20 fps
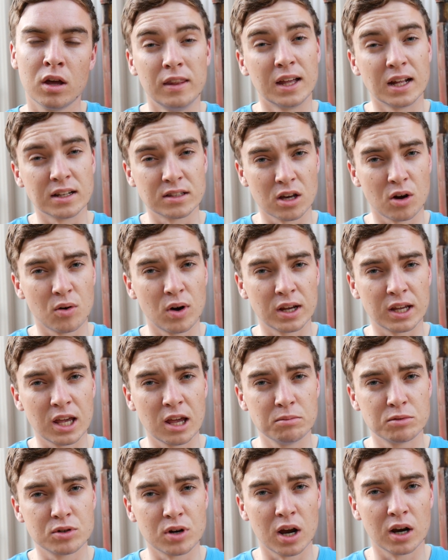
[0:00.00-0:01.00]
And that's how I
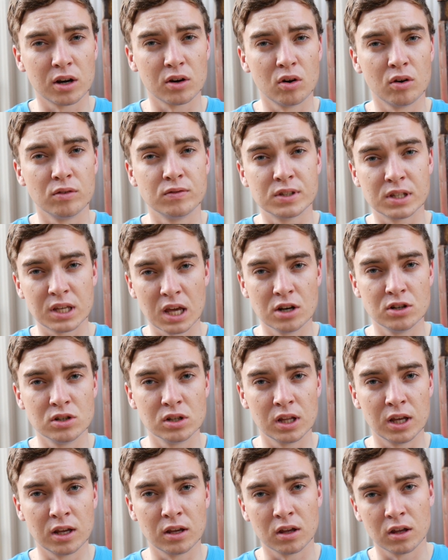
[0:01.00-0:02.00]
keep track of
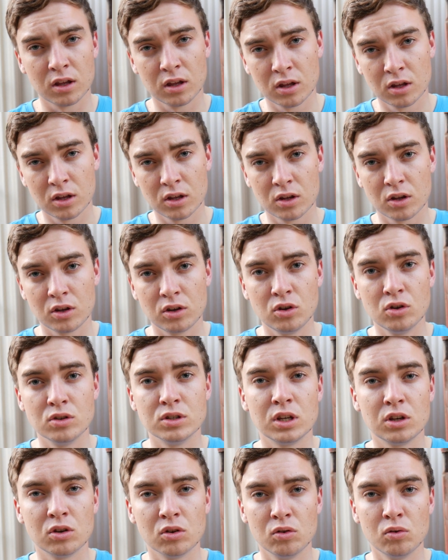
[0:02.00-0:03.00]
scheduling
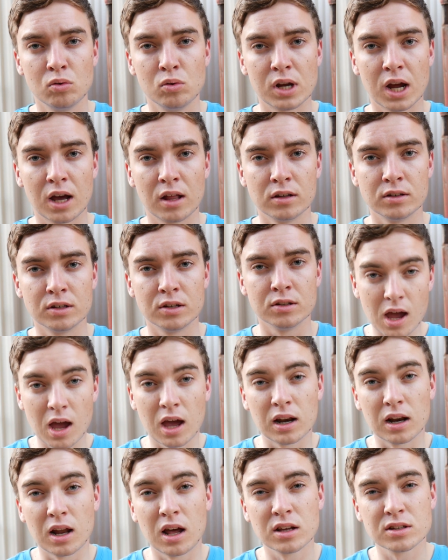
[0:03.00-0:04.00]
using Google Calendars.
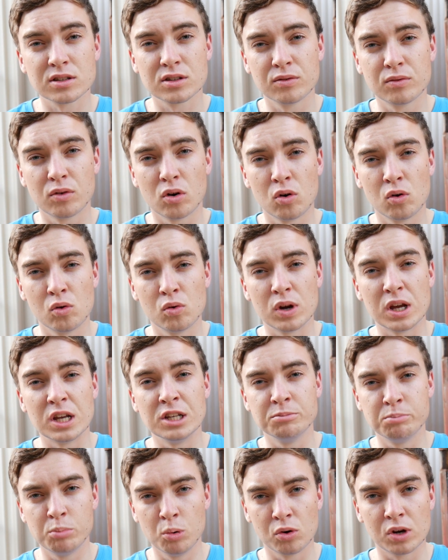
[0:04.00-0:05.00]
And last of all
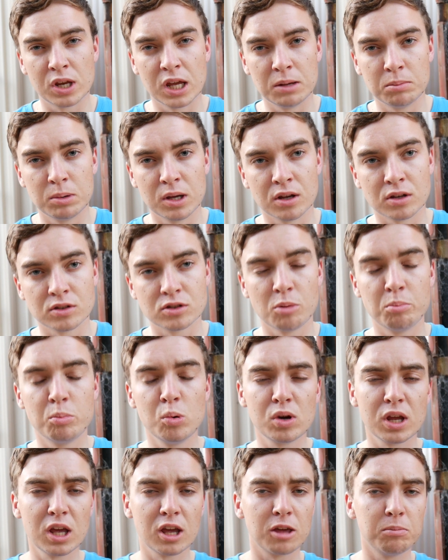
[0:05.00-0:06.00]
is bookkeeping. So
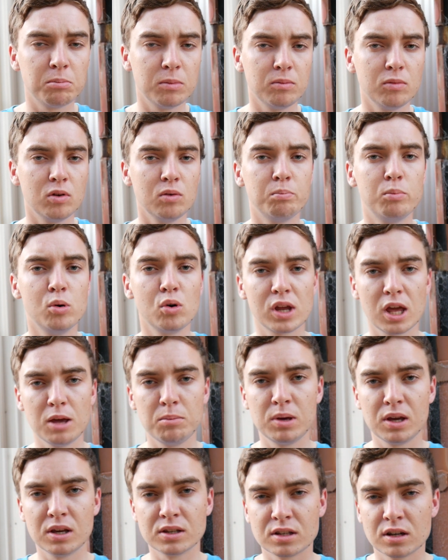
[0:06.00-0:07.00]

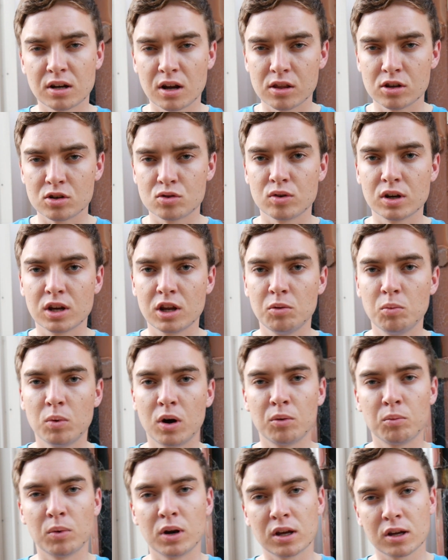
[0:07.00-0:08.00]
bookkeeping is another tricky
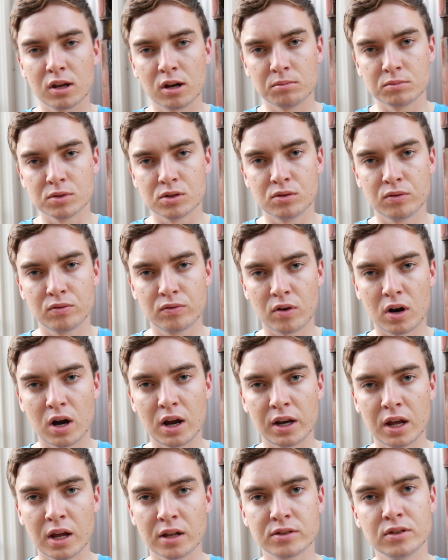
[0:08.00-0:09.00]
one when it comes to
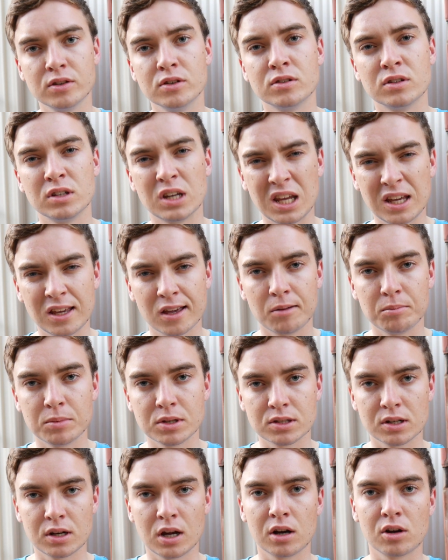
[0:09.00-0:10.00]
finances and
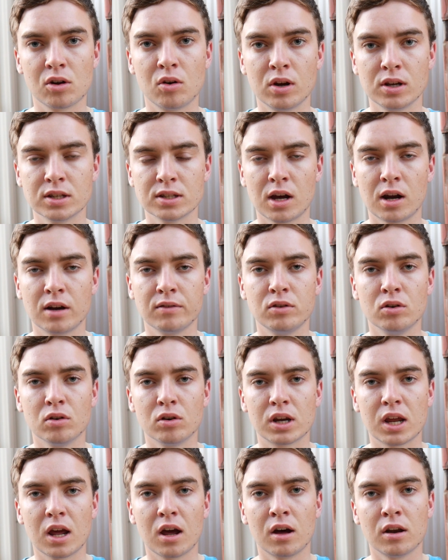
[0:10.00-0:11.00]
incomings and outgoings out of your
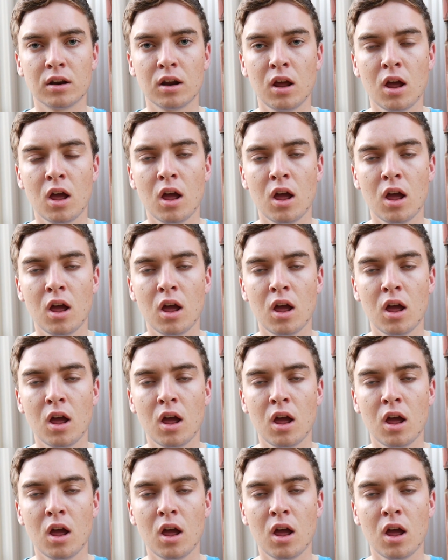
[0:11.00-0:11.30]
account.